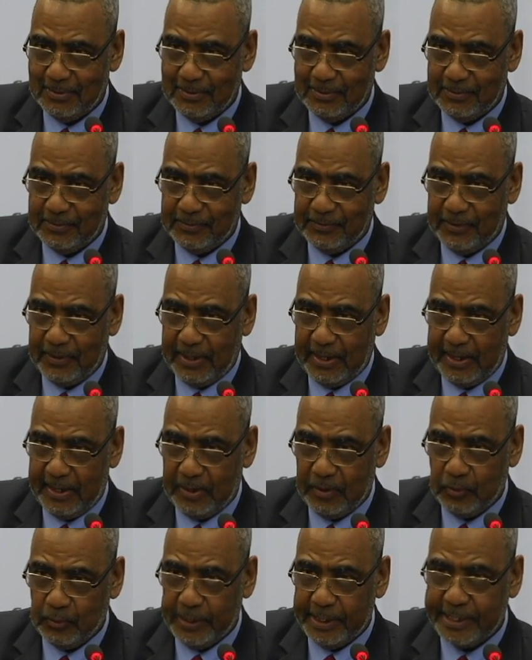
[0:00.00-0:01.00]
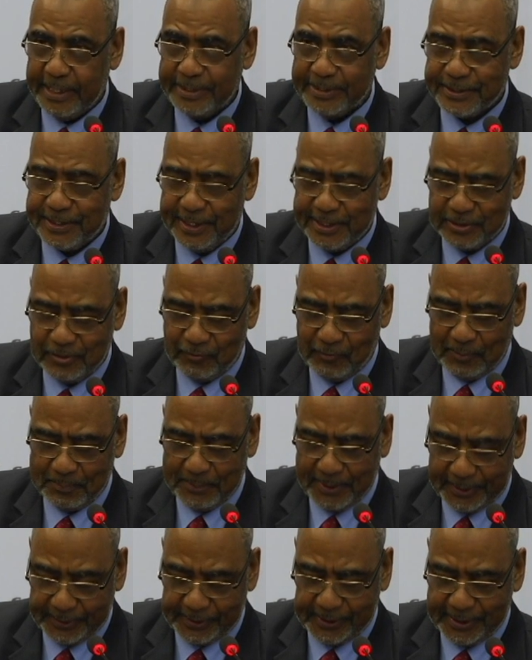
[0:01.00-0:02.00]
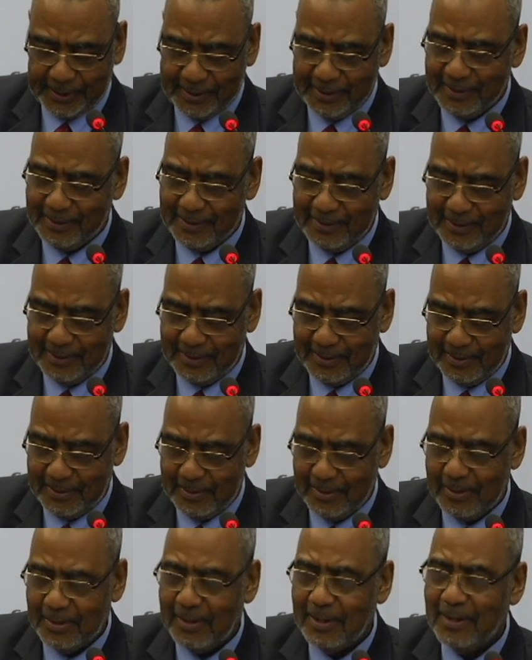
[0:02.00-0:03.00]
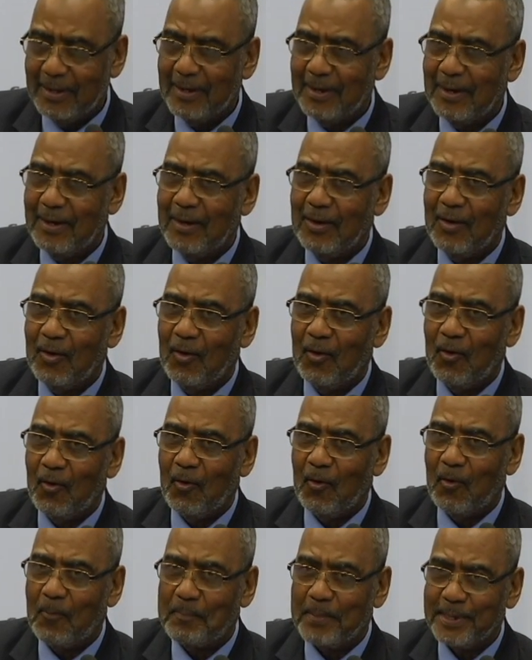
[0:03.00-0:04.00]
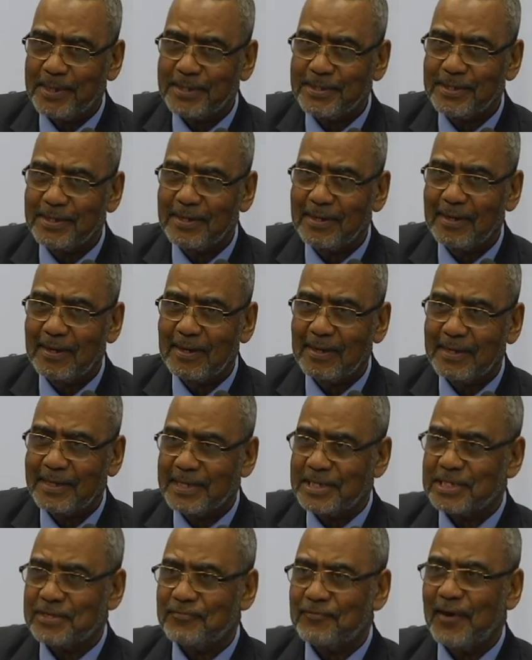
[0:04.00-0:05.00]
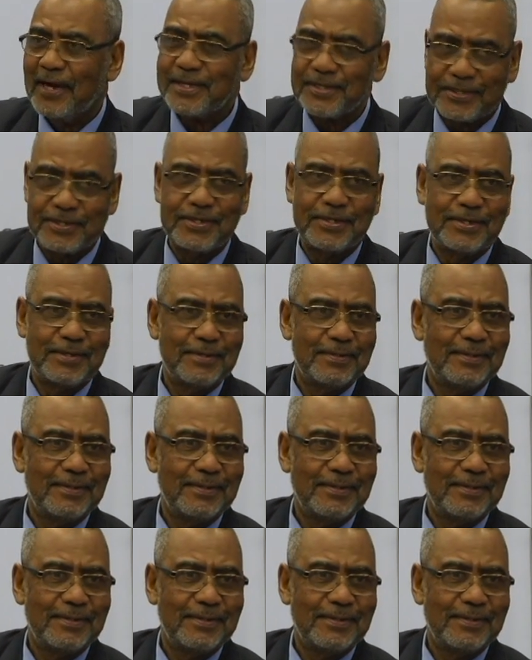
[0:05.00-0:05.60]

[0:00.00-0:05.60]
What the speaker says: the United States of America opened its first